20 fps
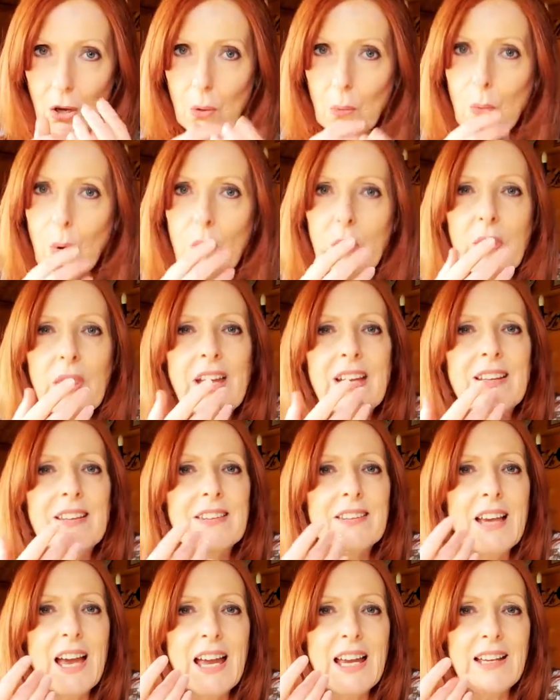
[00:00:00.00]
what they
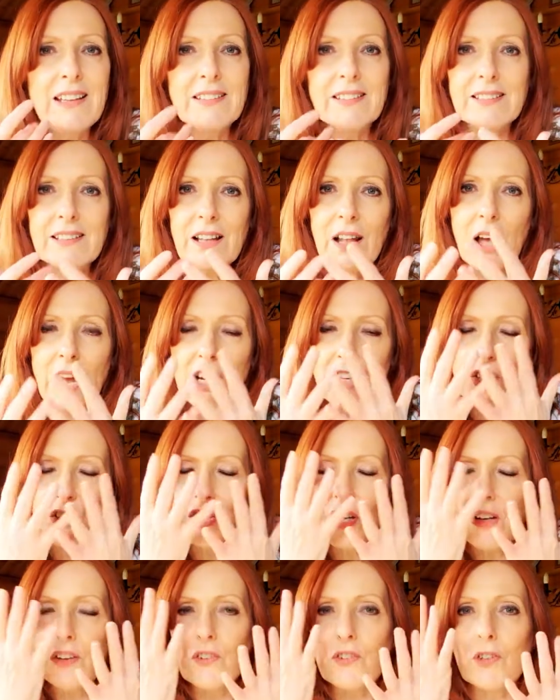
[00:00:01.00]
taste like,
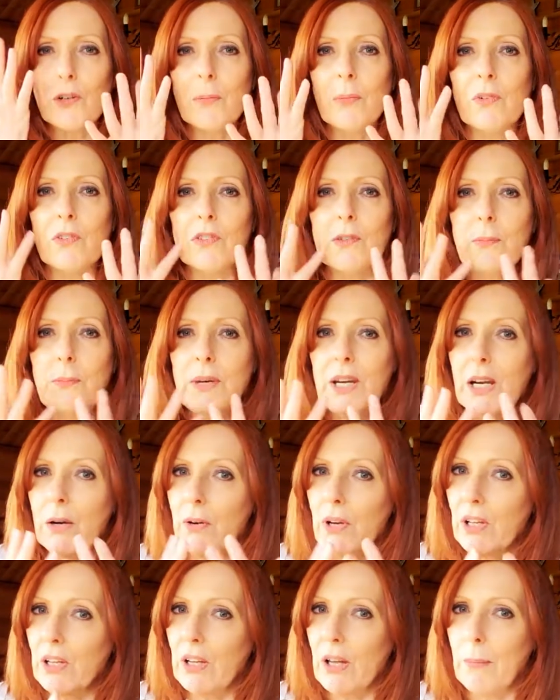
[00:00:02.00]
just from
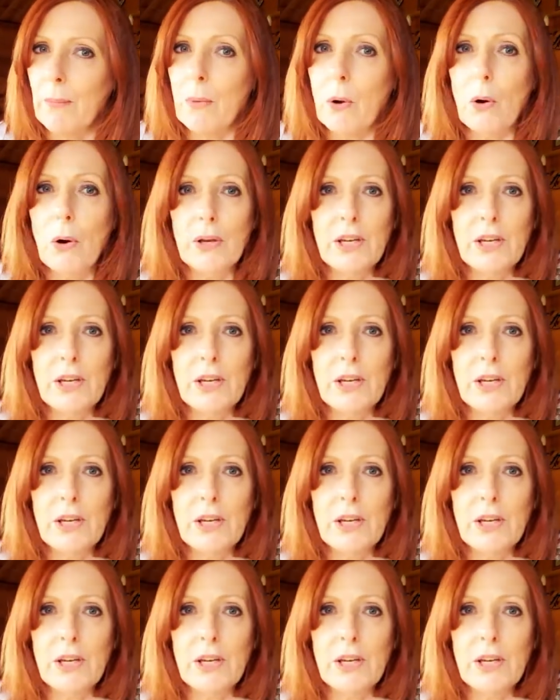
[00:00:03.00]
smearing them,